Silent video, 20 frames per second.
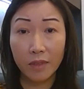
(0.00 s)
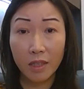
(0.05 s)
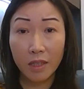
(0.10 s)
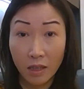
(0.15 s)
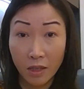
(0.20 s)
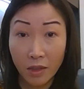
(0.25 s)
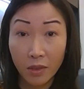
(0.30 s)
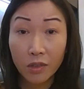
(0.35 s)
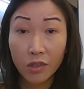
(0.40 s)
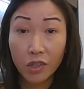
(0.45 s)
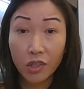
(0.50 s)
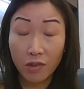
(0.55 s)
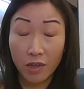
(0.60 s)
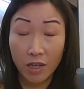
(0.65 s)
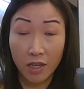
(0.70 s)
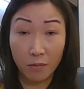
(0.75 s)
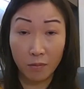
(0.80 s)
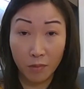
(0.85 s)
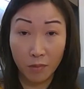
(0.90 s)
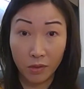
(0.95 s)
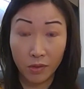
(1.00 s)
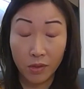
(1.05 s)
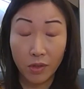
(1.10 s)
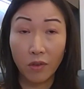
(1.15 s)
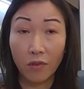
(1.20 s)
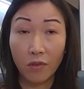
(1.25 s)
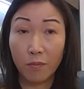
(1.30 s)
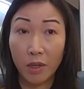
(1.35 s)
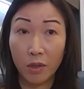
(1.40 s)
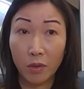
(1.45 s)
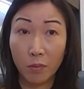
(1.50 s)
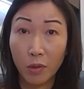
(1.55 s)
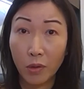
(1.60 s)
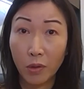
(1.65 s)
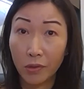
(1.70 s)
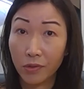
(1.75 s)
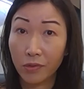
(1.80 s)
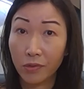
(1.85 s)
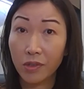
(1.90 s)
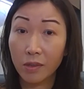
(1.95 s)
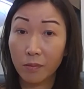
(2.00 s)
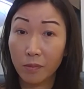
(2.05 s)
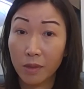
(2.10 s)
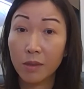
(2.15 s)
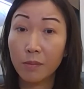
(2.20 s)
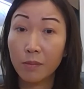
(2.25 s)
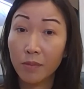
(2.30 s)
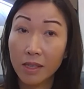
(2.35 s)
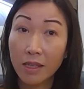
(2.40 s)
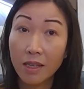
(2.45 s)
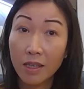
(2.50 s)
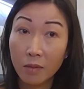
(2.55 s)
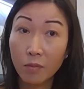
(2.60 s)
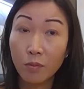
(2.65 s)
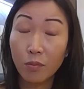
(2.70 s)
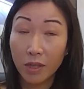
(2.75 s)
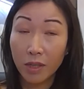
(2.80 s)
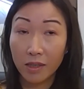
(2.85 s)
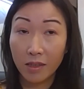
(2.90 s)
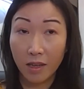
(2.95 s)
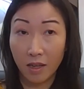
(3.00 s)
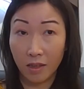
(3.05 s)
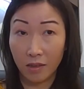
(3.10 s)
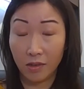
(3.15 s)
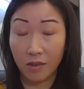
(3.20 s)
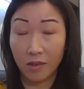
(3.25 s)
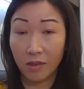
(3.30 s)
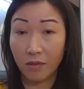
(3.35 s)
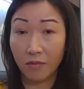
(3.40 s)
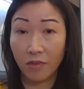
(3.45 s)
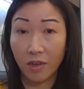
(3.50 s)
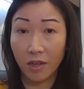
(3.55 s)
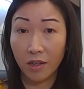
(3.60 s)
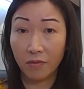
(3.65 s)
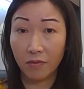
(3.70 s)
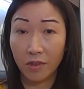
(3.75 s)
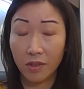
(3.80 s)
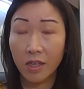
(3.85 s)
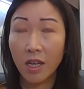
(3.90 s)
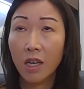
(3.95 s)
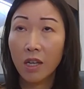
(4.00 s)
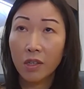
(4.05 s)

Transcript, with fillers: in the treatment of menopausal symptoms in breast cancer survivors.